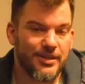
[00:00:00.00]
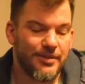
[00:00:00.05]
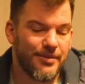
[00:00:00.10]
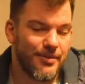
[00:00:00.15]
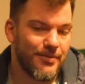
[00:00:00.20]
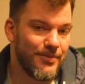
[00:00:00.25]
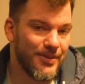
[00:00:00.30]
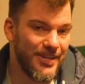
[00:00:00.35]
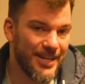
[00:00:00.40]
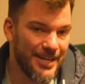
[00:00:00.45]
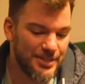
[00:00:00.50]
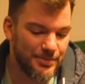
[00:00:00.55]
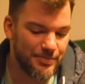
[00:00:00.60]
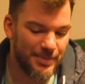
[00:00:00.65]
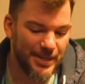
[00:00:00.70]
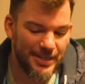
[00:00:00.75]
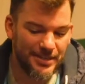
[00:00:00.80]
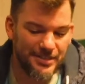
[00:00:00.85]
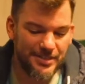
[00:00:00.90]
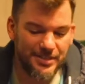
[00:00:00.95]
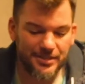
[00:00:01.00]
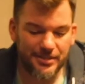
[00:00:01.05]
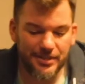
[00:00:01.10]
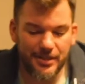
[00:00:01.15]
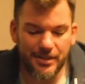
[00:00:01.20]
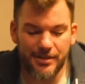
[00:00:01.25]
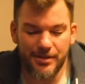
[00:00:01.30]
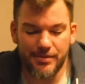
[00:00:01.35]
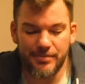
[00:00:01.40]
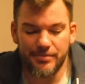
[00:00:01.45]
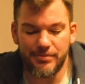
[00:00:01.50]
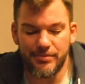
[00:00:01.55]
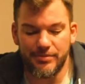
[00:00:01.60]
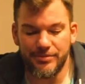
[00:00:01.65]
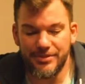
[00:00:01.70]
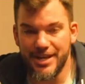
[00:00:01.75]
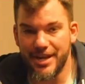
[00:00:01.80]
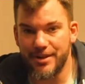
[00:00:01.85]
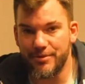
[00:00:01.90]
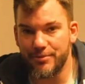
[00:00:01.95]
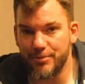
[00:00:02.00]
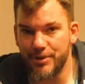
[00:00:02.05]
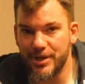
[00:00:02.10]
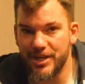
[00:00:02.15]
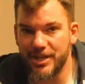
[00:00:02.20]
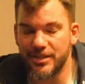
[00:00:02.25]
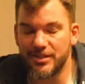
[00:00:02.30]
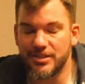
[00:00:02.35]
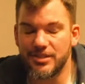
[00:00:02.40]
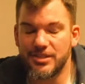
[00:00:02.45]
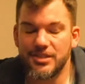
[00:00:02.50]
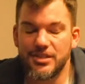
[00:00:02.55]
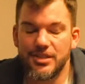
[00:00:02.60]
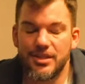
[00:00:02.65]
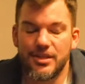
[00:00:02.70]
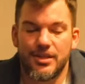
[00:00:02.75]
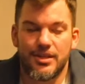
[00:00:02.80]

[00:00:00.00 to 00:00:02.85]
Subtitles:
finesse baits, Ned rigs.